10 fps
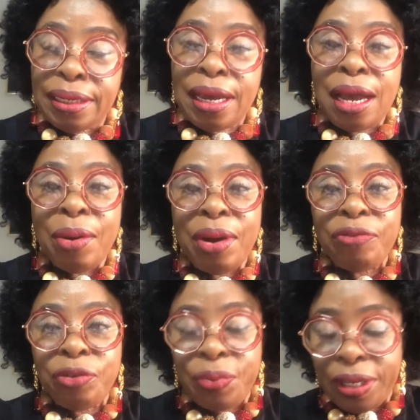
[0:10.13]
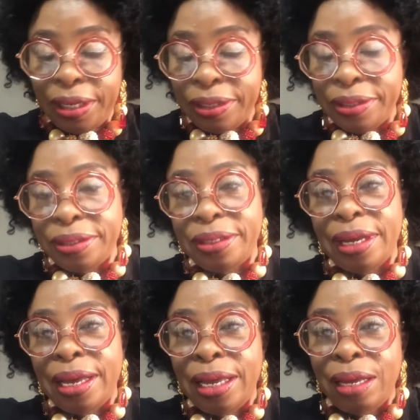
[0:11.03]
How have you been?
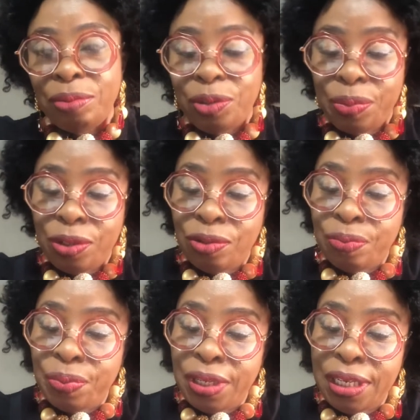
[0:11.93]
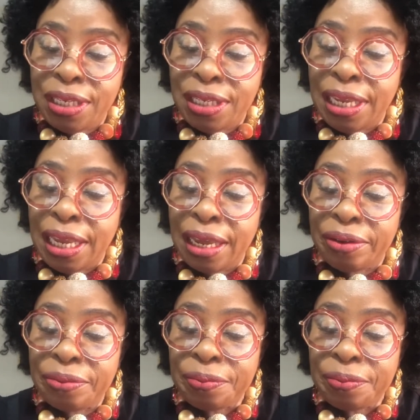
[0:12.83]
I am Dupi Dupi Singer.